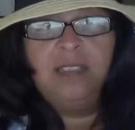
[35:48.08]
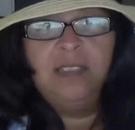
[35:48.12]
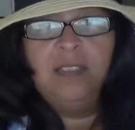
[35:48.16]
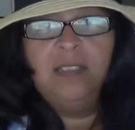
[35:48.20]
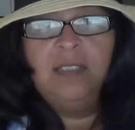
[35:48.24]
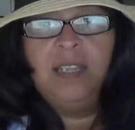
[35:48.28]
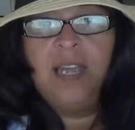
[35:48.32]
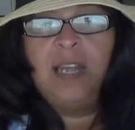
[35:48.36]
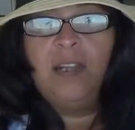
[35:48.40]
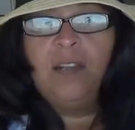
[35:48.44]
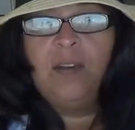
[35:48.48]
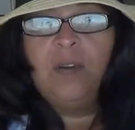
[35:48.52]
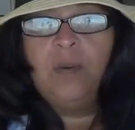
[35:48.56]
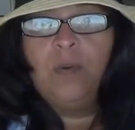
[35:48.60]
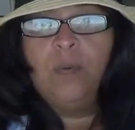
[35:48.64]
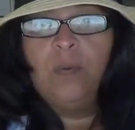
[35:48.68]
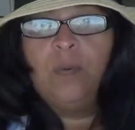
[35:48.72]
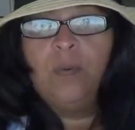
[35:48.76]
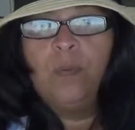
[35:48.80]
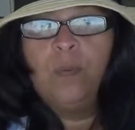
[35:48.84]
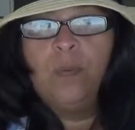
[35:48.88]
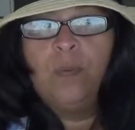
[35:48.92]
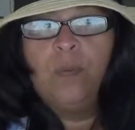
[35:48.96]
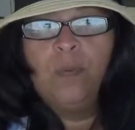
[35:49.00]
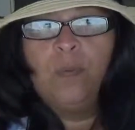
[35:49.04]
the
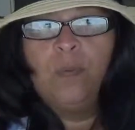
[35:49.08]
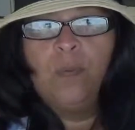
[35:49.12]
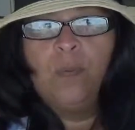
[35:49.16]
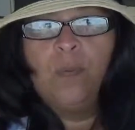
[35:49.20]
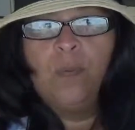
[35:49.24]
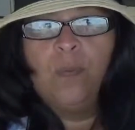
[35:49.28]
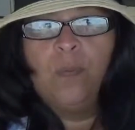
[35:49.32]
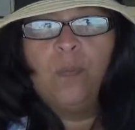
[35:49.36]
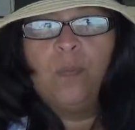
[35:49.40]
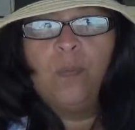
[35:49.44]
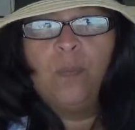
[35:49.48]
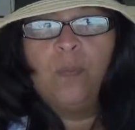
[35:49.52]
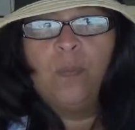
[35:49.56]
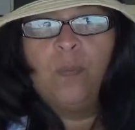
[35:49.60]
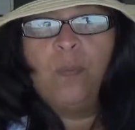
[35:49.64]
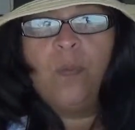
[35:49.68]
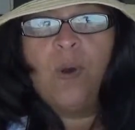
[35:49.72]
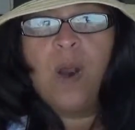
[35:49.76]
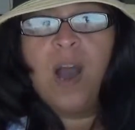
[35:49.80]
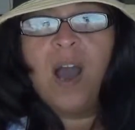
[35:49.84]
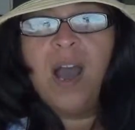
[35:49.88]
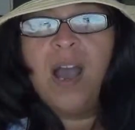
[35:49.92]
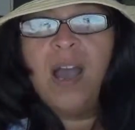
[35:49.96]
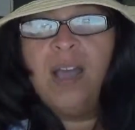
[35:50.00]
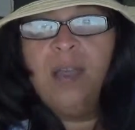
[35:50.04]
letter
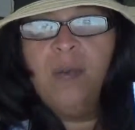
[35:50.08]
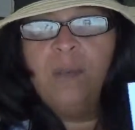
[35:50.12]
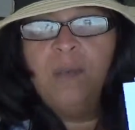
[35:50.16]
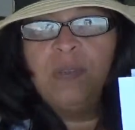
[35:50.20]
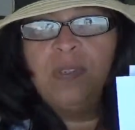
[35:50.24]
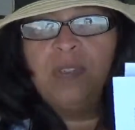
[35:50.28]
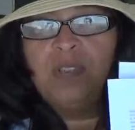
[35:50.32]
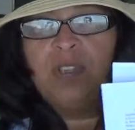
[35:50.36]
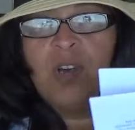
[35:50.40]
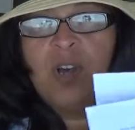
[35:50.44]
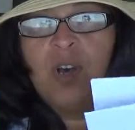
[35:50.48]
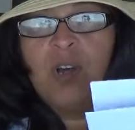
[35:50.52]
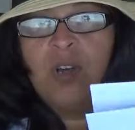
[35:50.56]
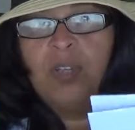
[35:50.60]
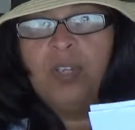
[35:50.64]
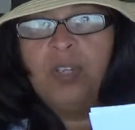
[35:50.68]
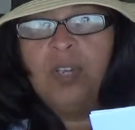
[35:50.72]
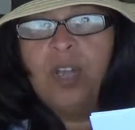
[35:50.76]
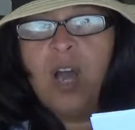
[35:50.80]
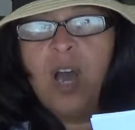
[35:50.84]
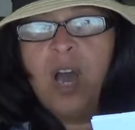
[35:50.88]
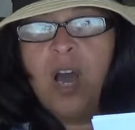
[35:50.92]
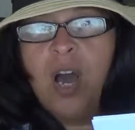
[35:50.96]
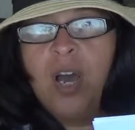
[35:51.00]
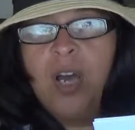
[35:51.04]
Y was called
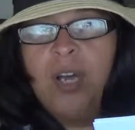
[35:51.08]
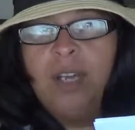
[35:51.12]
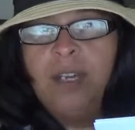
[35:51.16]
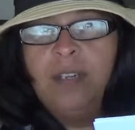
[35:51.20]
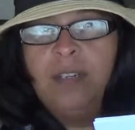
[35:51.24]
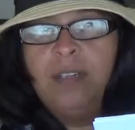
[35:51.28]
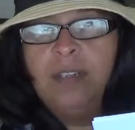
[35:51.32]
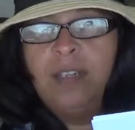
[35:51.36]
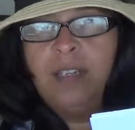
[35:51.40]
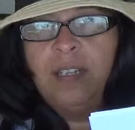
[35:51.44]
Yod